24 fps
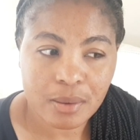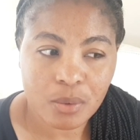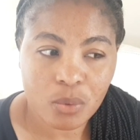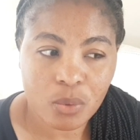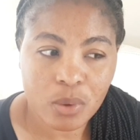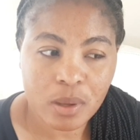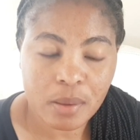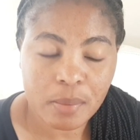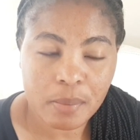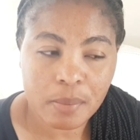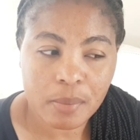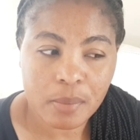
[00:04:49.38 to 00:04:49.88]

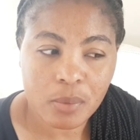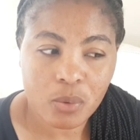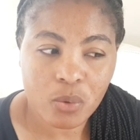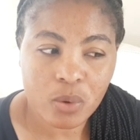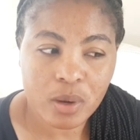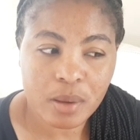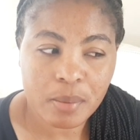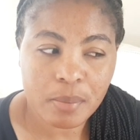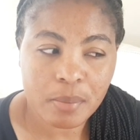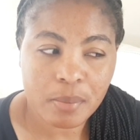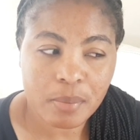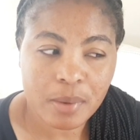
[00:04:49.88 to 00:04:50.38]
we,
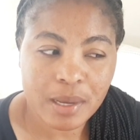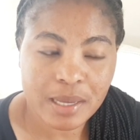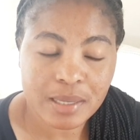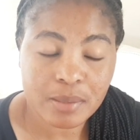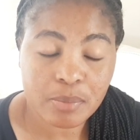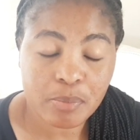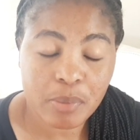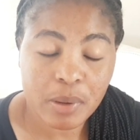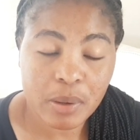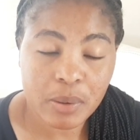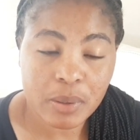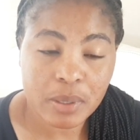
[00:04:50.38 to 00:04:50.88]
we as
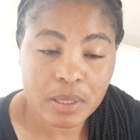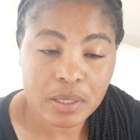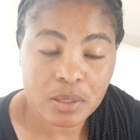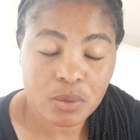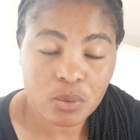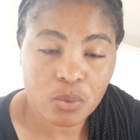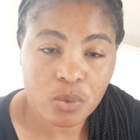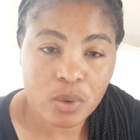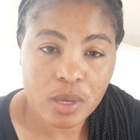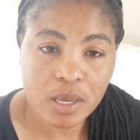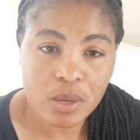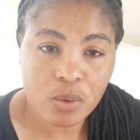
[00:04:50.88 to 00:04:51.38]

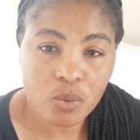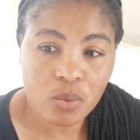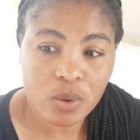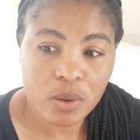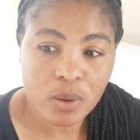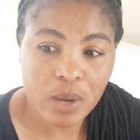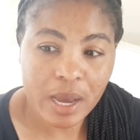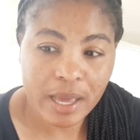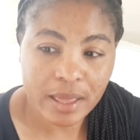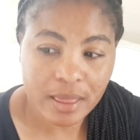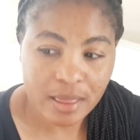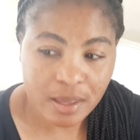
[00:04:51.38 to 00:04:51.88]
parents, we, we
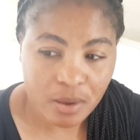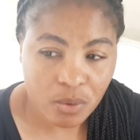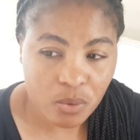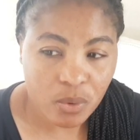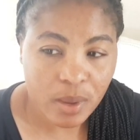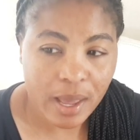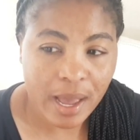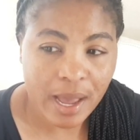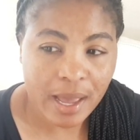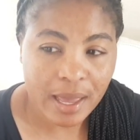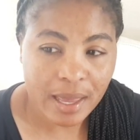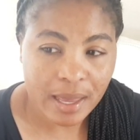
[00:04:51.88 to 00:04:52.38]
I think
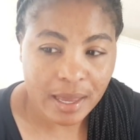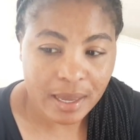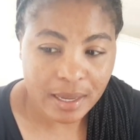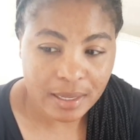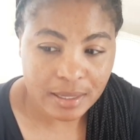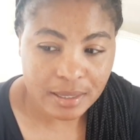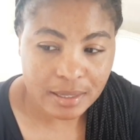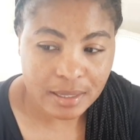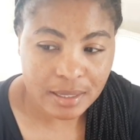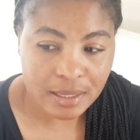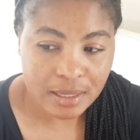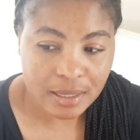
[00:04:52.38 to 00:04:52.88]
we are
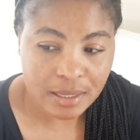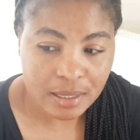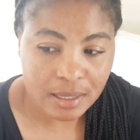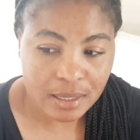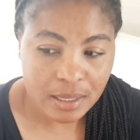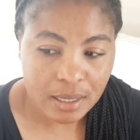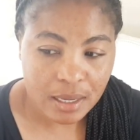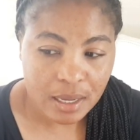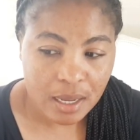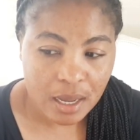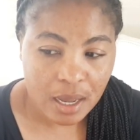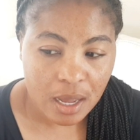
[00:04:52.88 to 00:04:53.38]
hurting
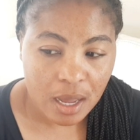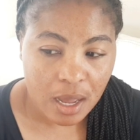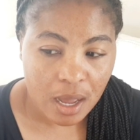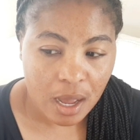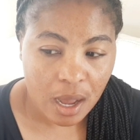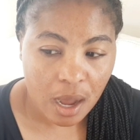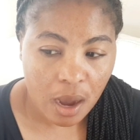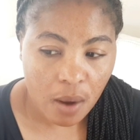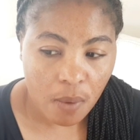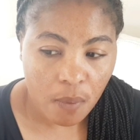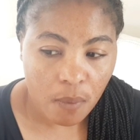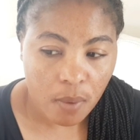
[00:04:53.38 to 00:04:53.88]

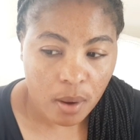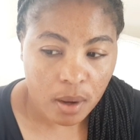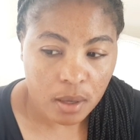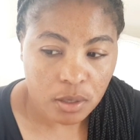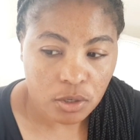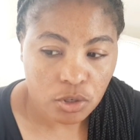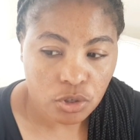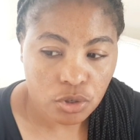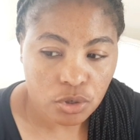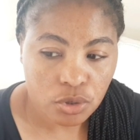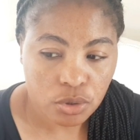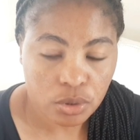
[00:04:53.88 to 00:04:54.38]
our
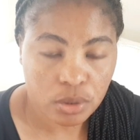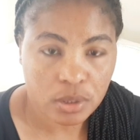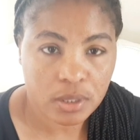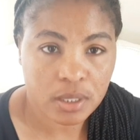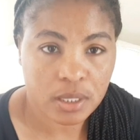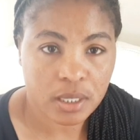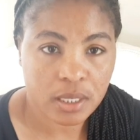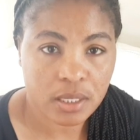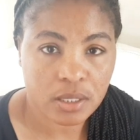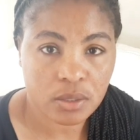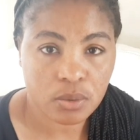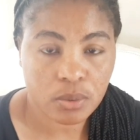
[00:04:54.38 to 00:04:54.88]

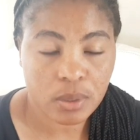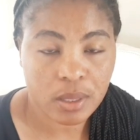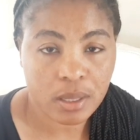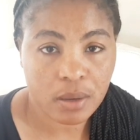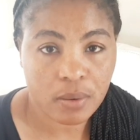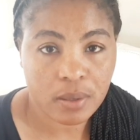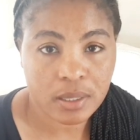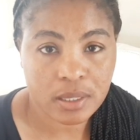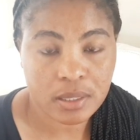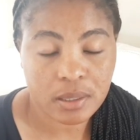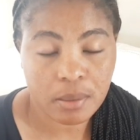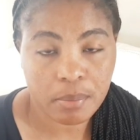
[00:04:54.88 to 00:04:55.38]
childrens with
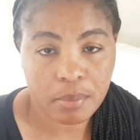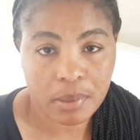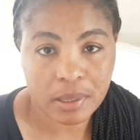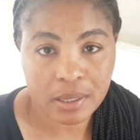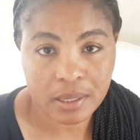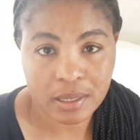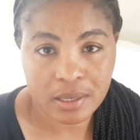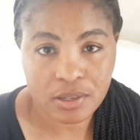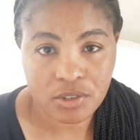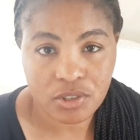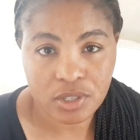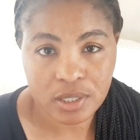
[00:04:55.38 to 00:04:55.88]
our
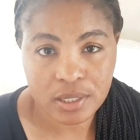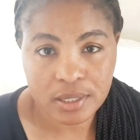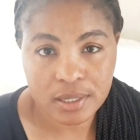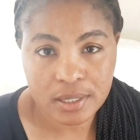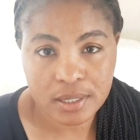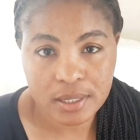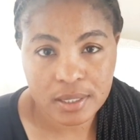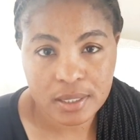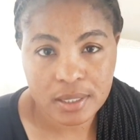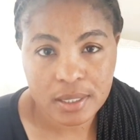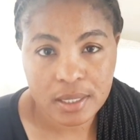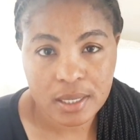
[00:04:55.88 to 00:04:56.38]

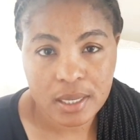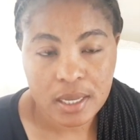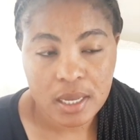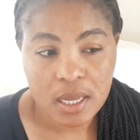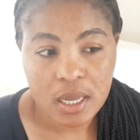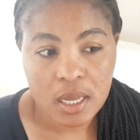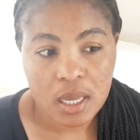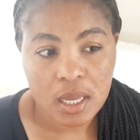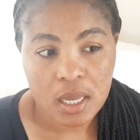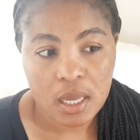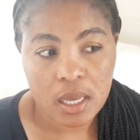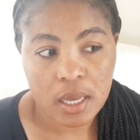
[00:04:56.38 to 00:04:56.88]
separations.
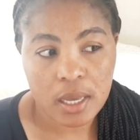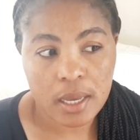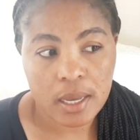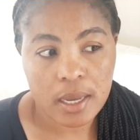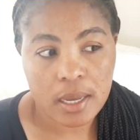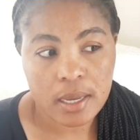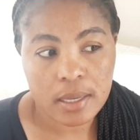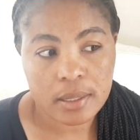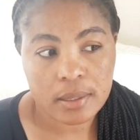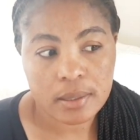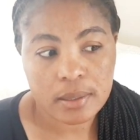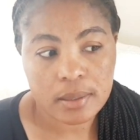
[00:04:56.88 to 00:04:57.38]

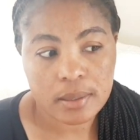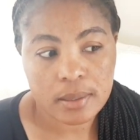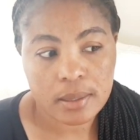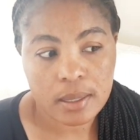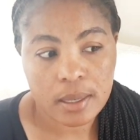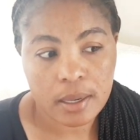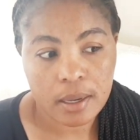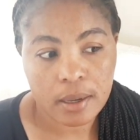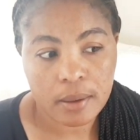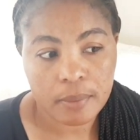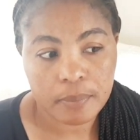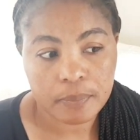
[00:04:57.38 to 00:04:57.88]
And
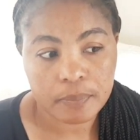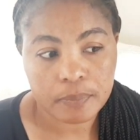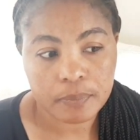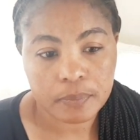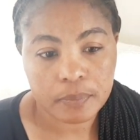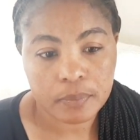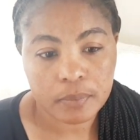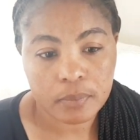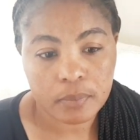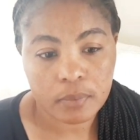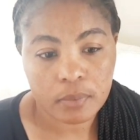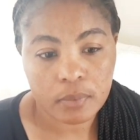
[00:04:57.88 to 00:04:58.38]

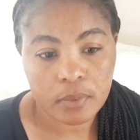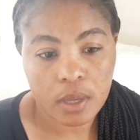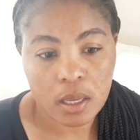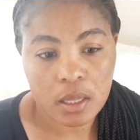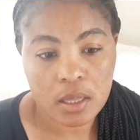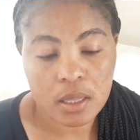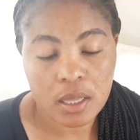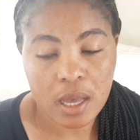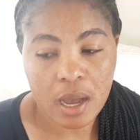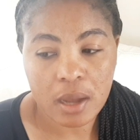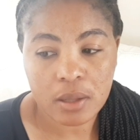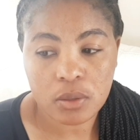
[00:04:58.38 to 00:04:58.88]
um,
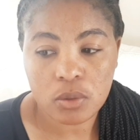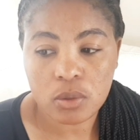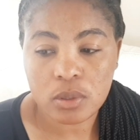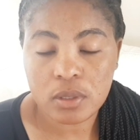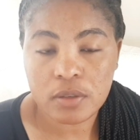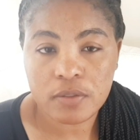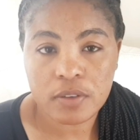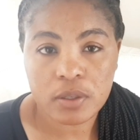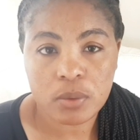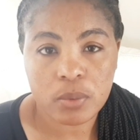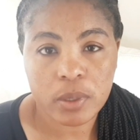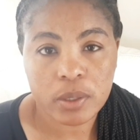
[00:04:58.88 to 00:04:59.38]
I don't
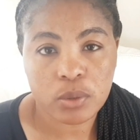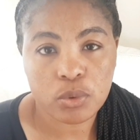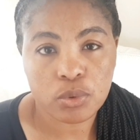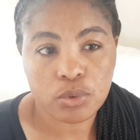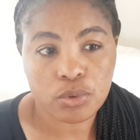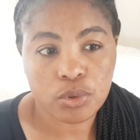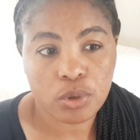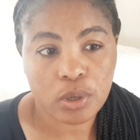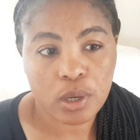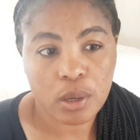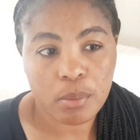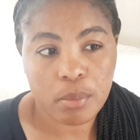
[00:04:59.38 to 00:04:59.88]
even want to
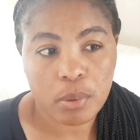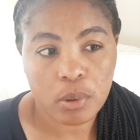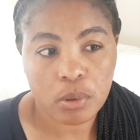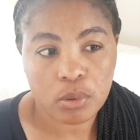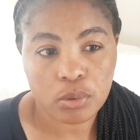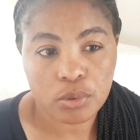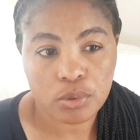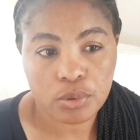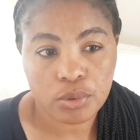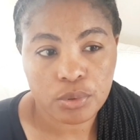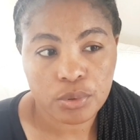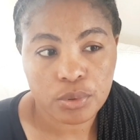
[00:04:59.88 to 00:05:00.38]
talk
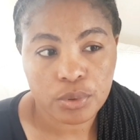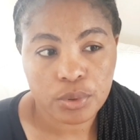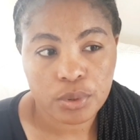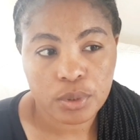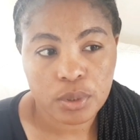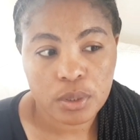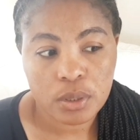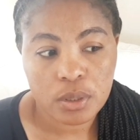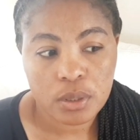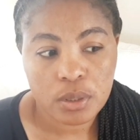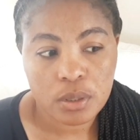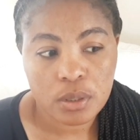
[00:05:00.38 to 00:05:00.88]
about
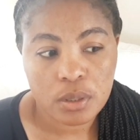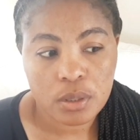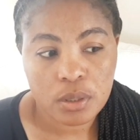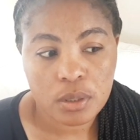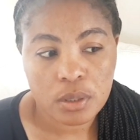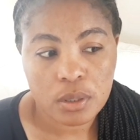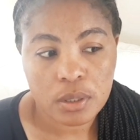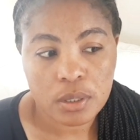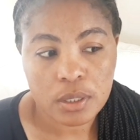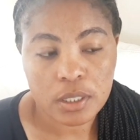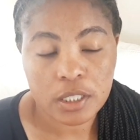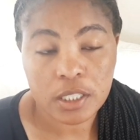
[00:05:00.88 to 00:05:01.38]

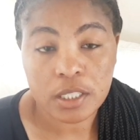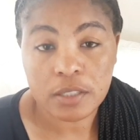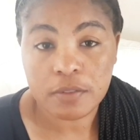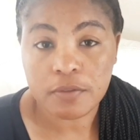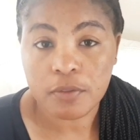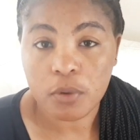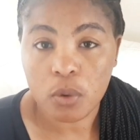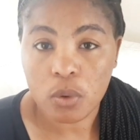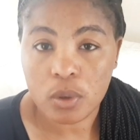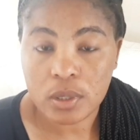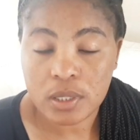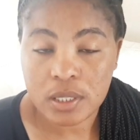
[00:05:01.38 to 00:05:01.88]

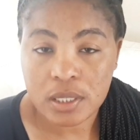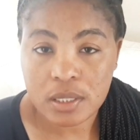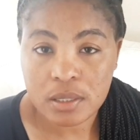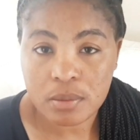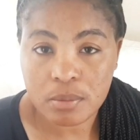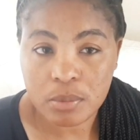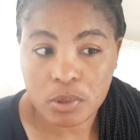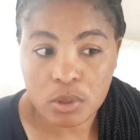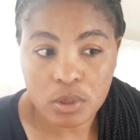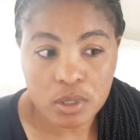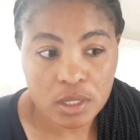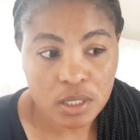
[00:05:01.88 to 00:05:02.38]
divorces
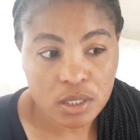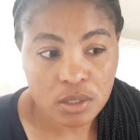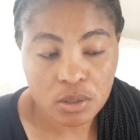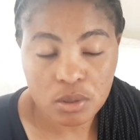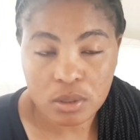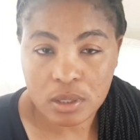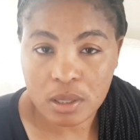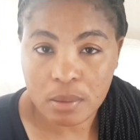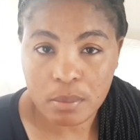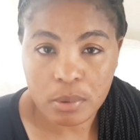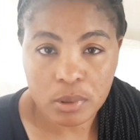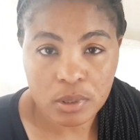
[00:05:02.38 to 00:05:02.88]
because it's
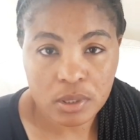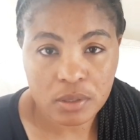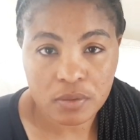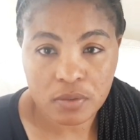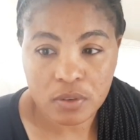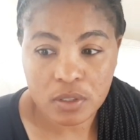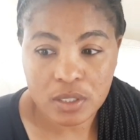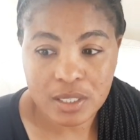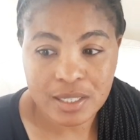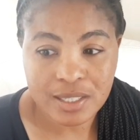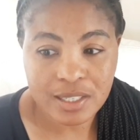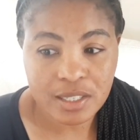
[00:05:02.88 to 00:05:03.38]
not about
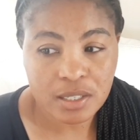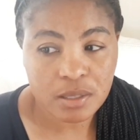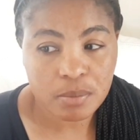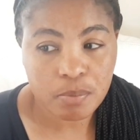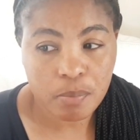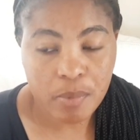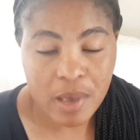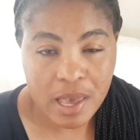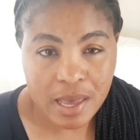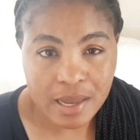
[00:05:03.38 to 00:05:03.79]
divorces, just